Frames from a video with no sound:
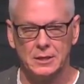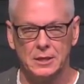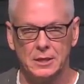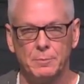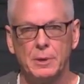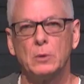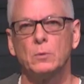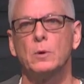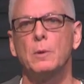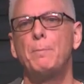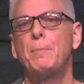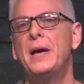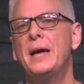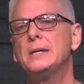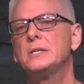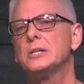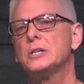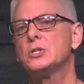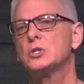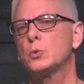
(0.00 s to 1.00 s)
But
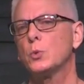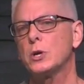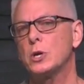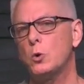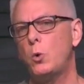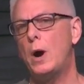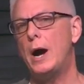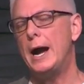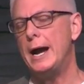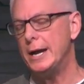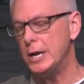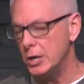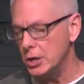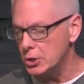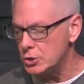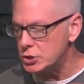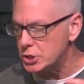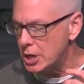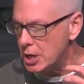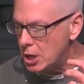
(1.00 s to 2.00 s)
repentance
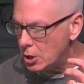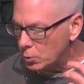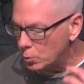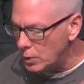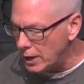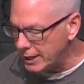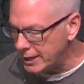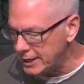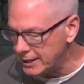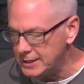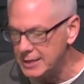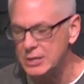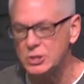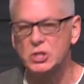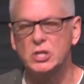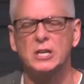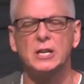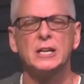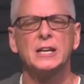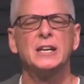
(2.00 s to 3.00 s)
requires
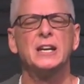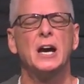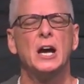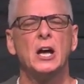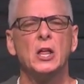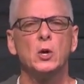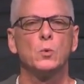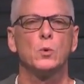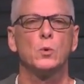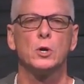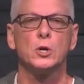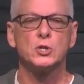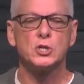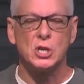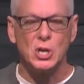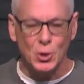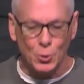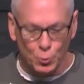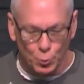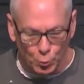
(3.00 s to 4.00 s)
recognition. In other words,
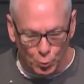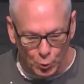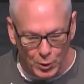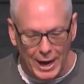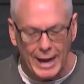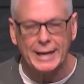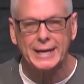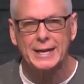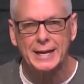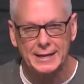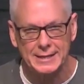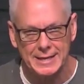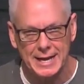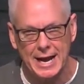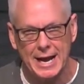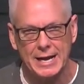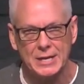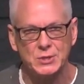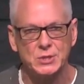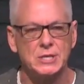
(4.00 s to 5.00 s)

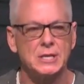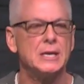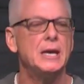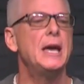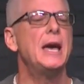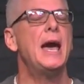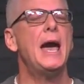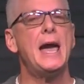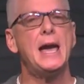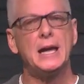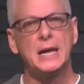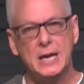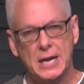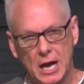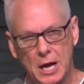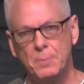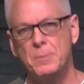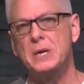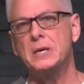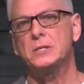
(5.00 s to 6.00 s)
recognizing and
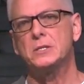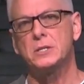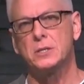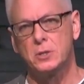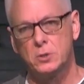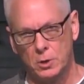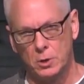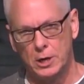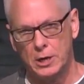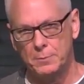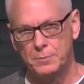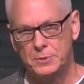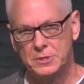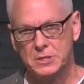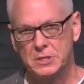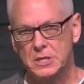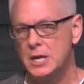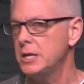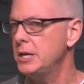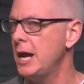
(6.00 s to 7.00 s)
coming to
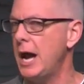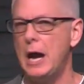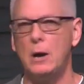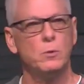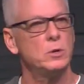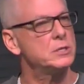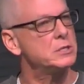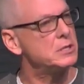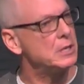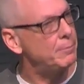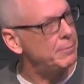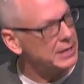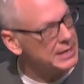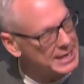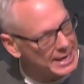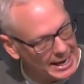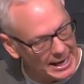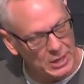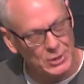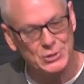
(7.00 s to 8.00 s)
grips, not with
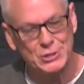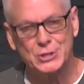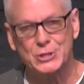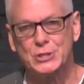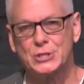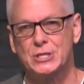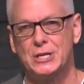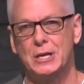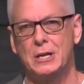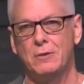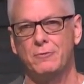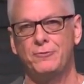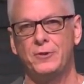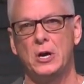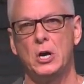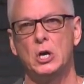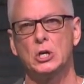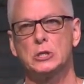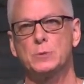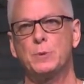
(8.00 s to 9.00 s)
somebody else's sin and
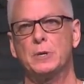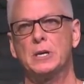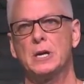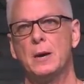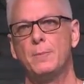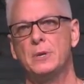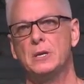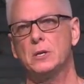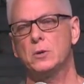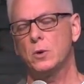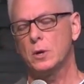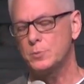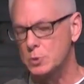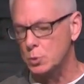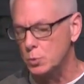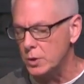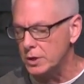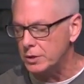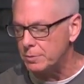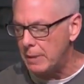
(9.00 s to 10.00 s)
faults, but coming to
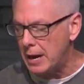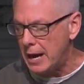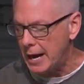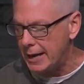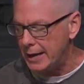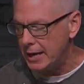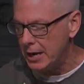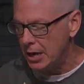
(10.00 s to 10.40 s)
grips with my